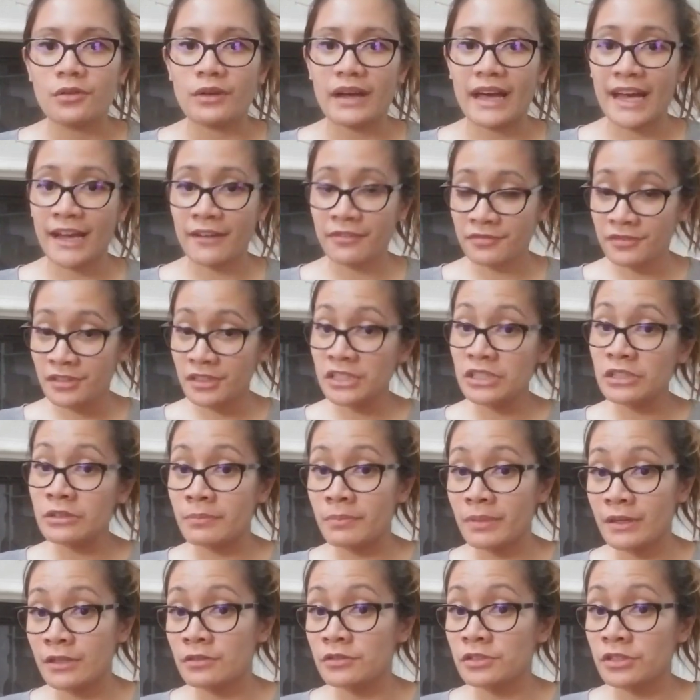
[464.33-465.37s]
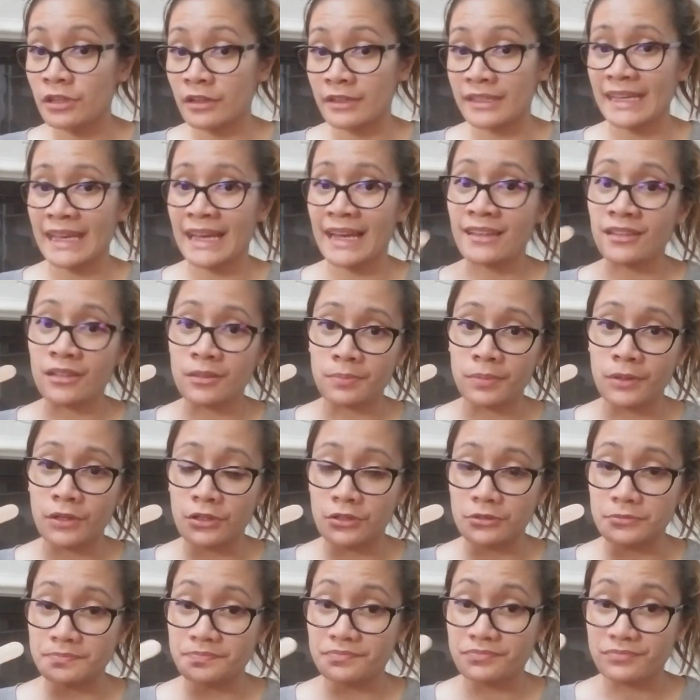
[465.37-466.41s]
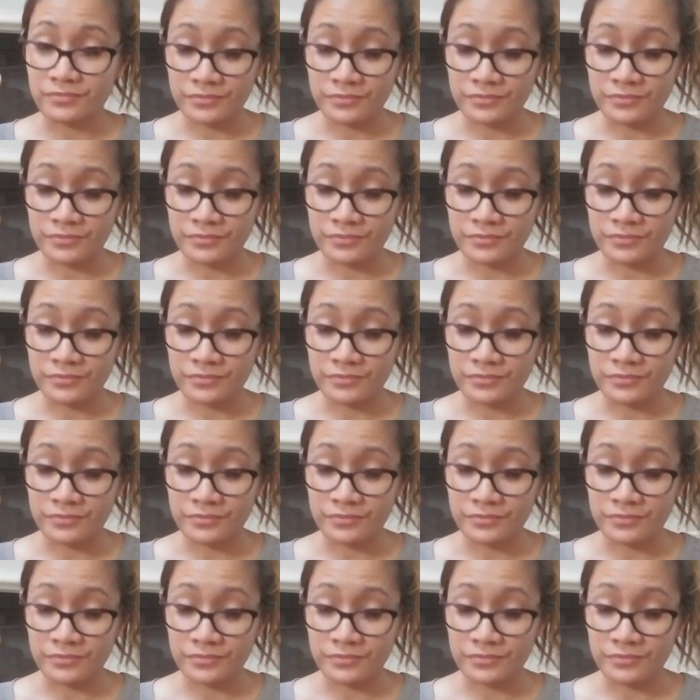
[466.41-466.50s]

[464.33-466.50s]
after you built your catapult,